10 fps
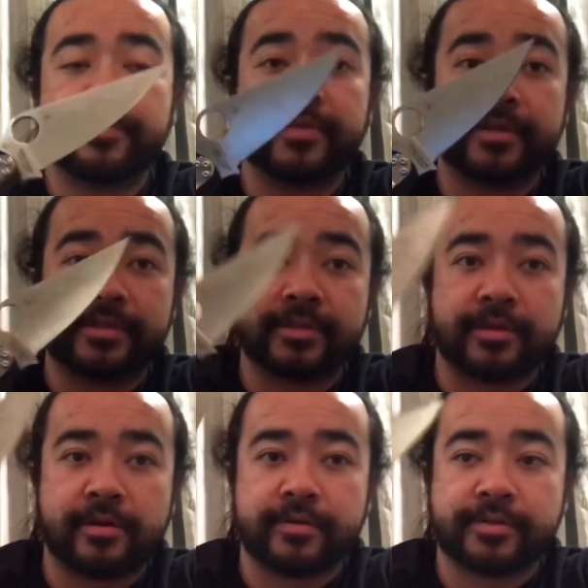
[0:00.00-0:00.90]
This is
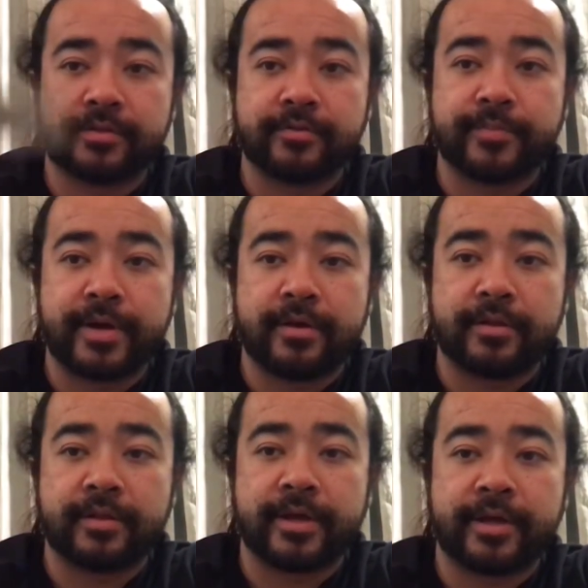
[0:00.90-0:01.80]
also
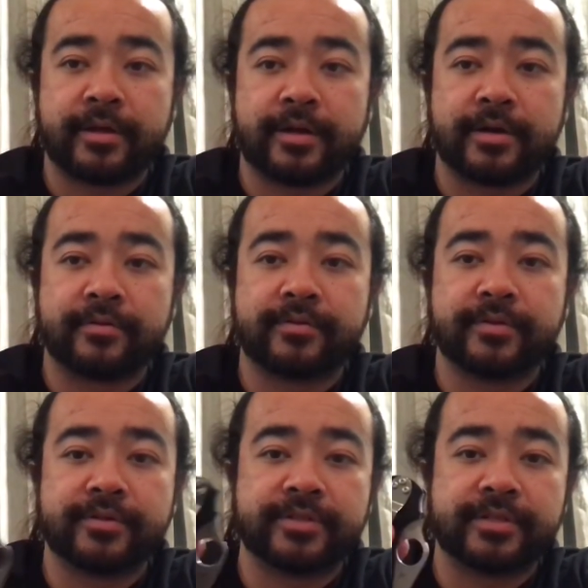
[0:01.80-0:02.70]
about like
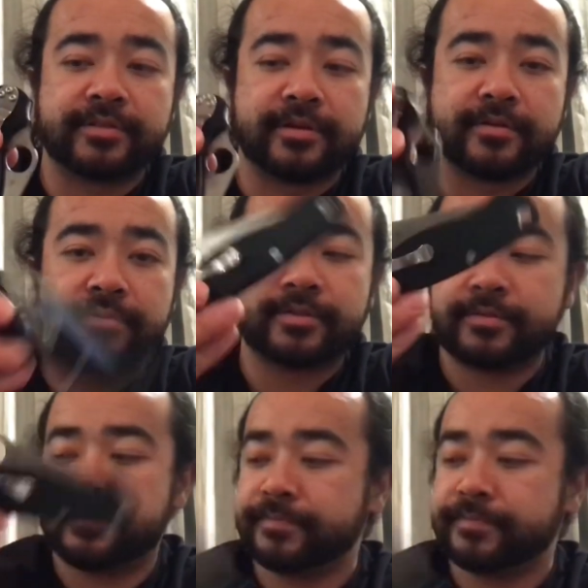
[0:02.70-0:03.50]
$136.